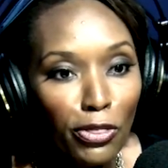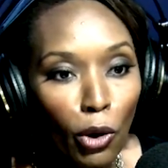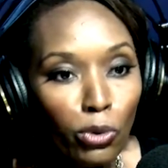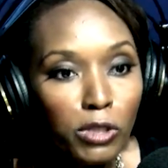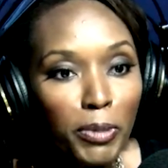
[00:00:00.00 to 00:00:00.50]

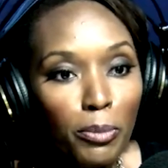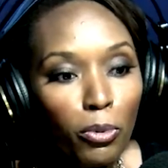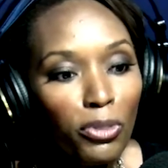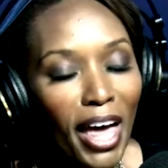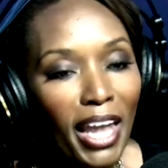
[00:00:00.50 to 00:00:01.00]
those
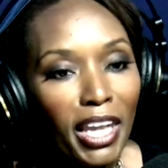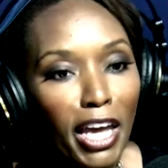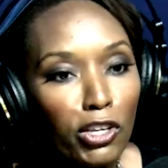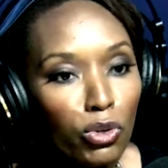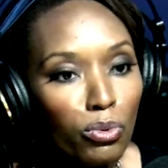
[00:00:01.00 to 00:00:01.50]
people that
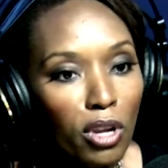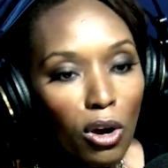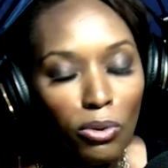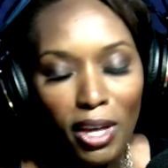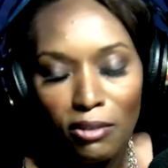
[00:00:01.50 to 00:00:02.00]
let you
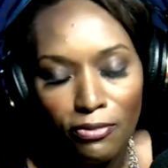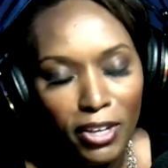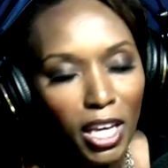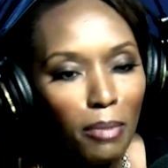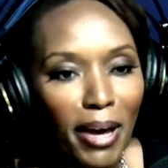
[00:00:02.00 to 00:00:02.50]
know that
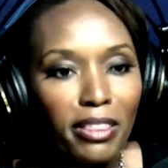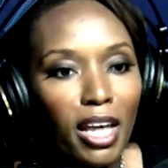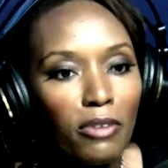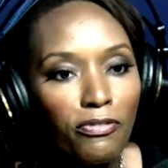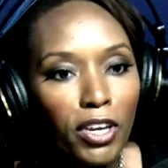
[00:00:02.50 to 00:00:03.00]
forget about
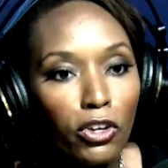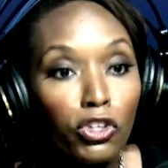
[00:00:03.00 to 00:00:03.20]
that fear.